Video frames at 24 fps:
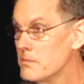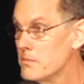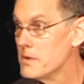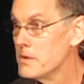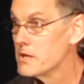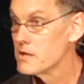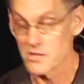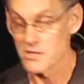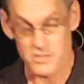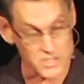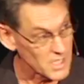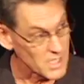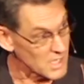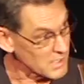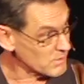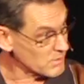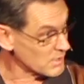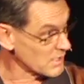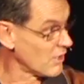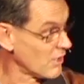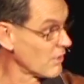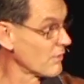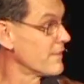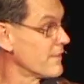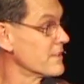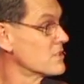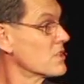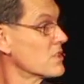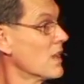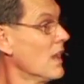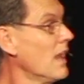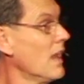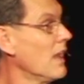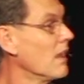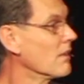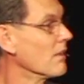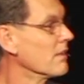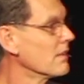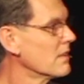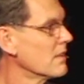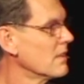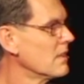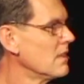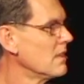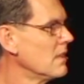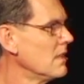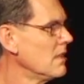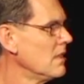Because Doug would hold the child.
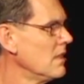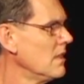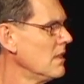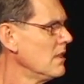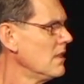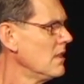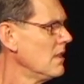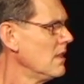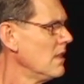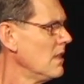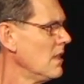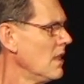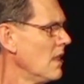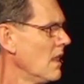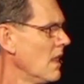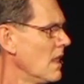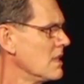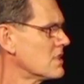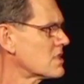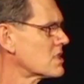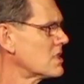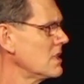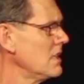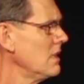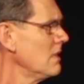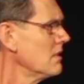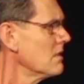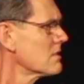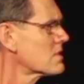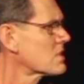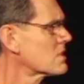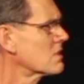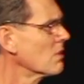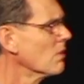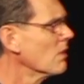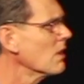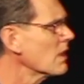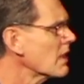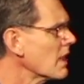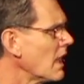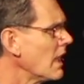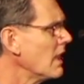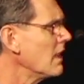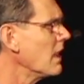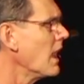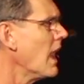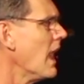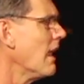And see,
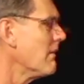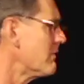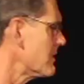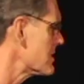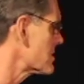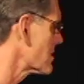Storge love